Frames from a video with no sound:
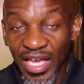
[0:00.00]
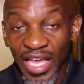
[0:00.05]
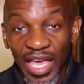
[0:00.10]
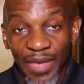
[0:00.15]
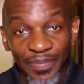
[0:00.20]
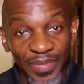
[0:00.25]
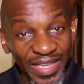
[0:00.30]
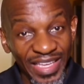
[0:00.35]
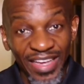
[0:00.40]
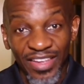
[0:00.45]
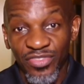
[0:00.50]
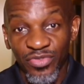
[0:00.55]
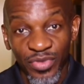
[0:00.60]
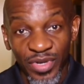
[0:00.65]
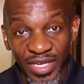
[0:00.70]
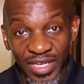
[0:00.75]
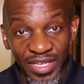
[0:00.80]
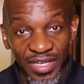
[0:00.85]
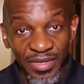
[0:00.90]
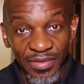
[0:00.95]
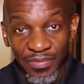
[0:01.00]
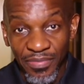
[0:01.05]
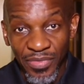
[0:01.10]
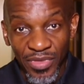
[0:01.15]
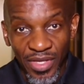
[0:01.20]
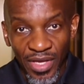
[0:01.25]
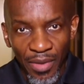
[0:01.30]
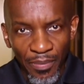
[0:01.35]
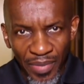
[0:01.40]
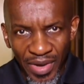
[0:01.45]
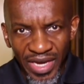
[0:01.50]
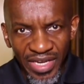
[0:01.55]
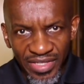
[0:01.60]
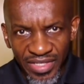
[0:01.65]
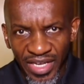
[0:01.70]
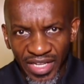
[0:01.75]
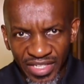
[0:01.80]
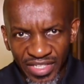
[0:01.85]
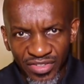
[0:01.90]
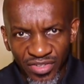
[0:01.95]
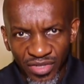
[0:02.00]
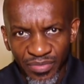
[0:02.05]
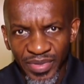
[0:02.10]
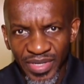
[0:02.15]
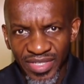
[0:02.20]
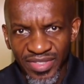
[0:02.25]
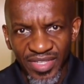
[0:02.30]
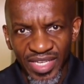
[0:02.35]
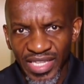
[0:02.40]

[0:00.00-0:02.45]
epigastric pain a little bit,